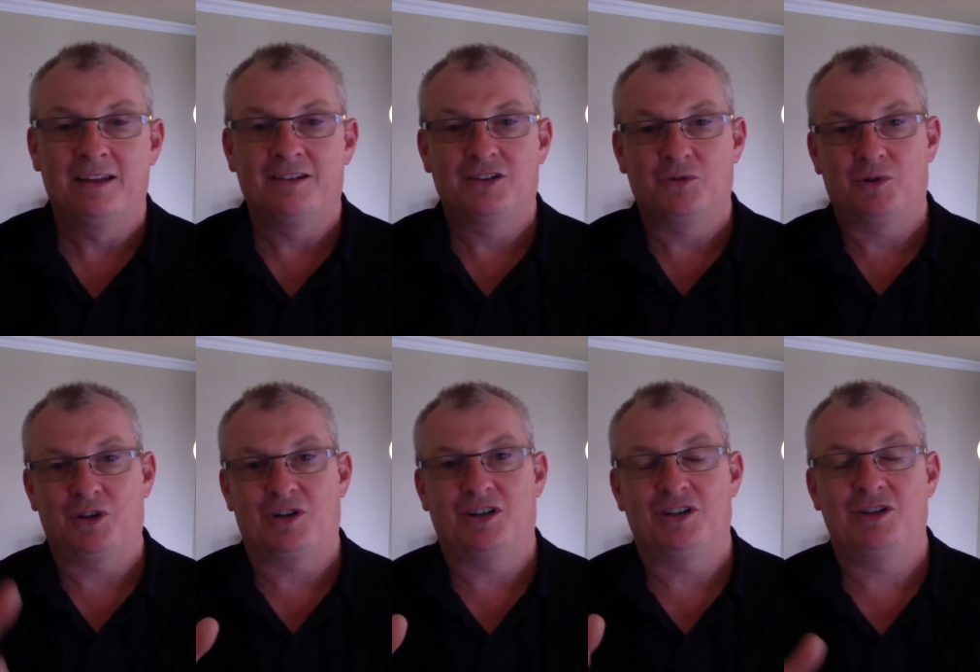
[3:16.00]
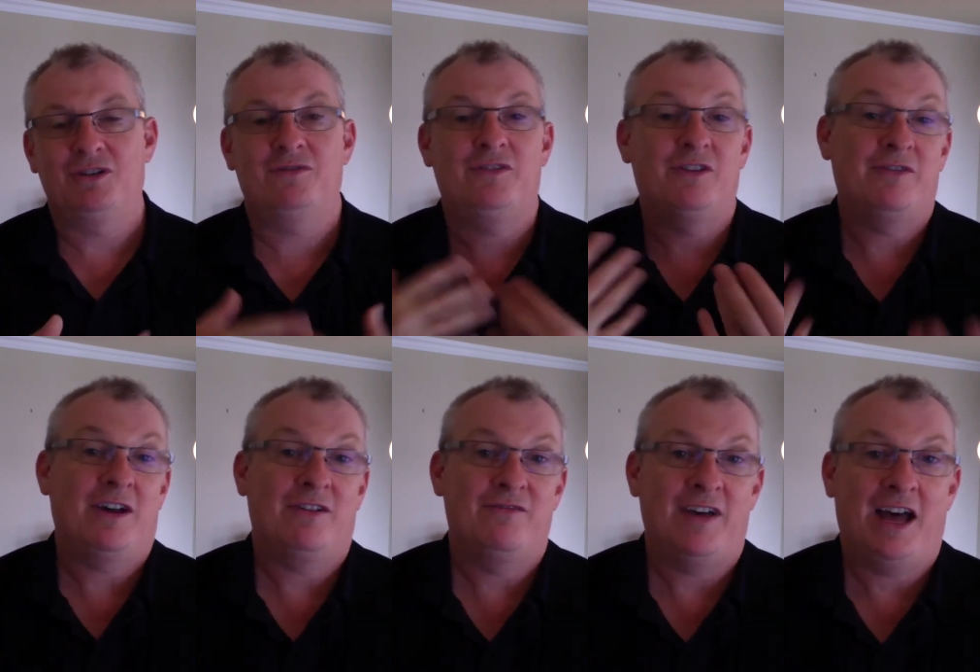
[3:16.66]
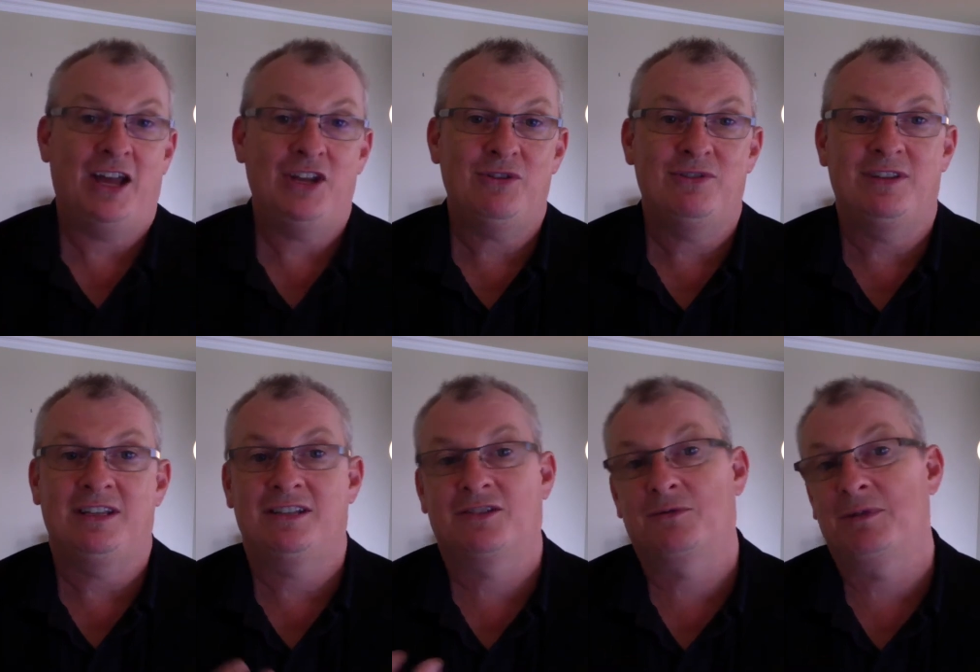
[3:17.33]
So what you're gonna do, if you found value in
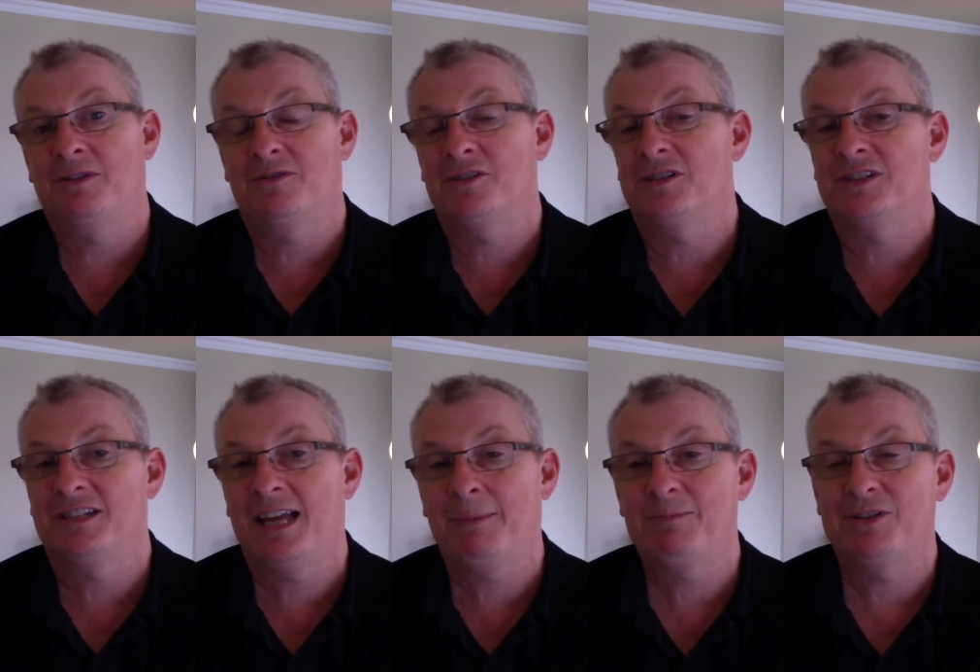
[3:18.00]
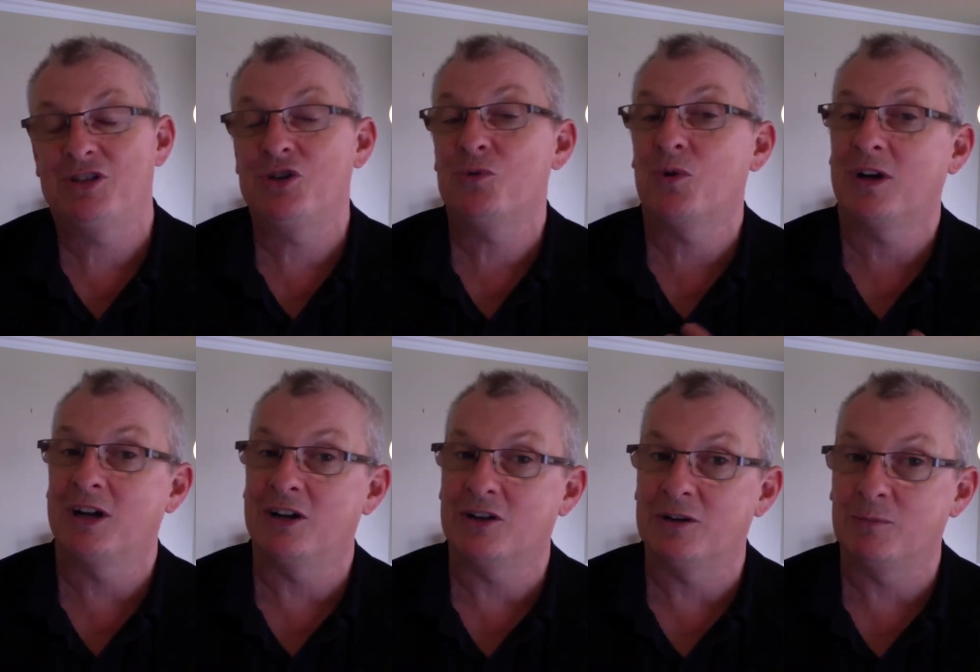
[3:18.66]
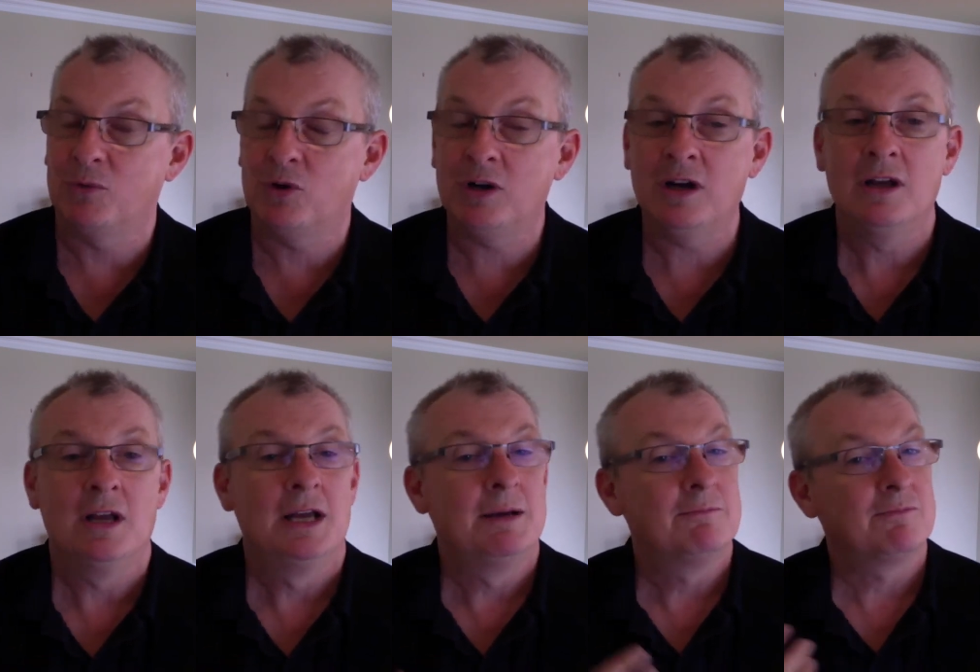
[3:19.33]
these three first steps and you wanna learn more,
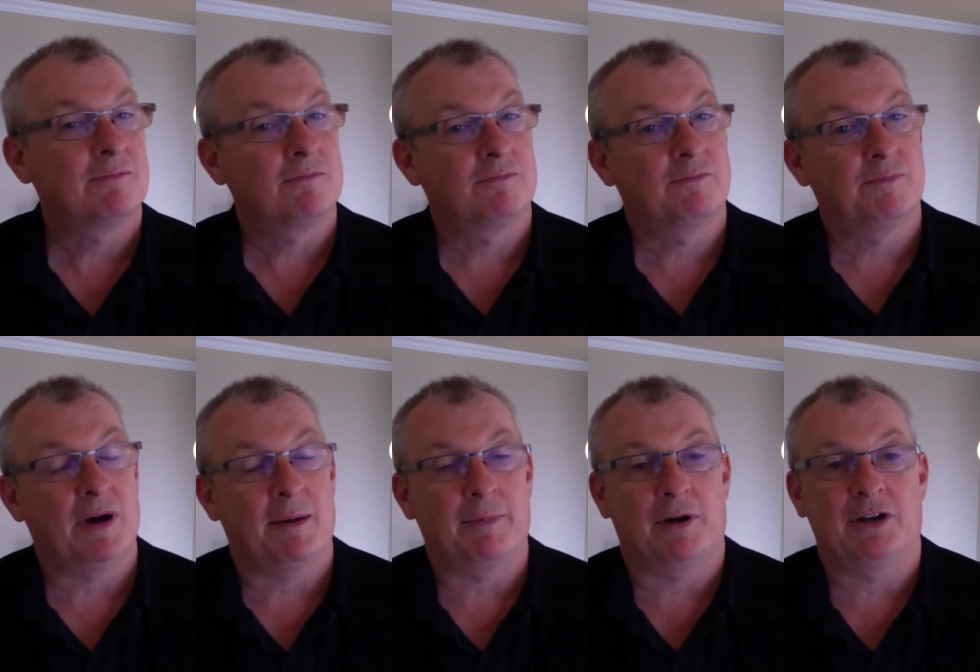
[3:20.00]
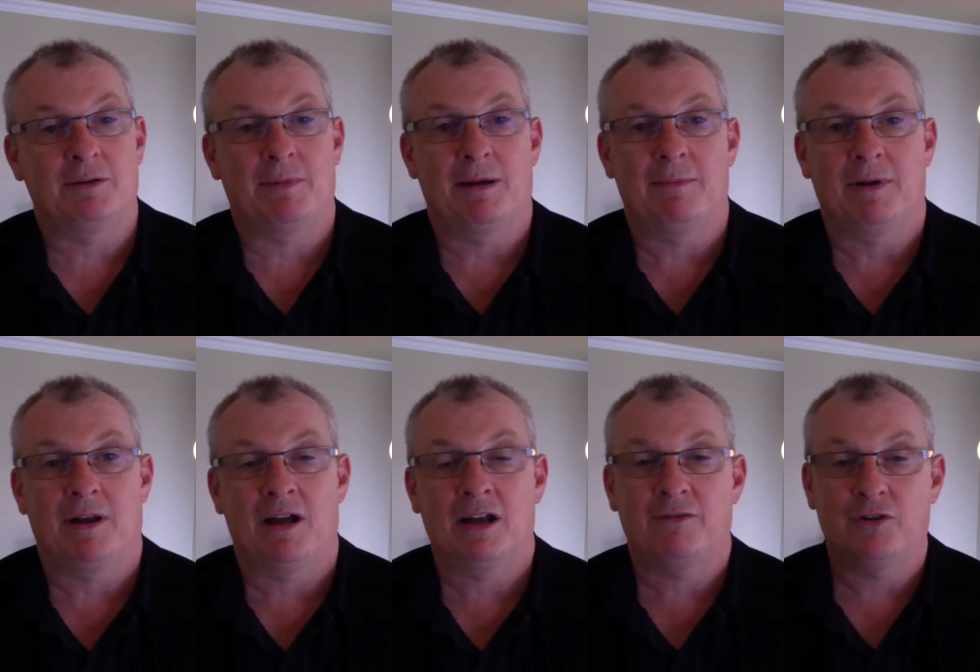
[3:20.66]
pop onto my blog.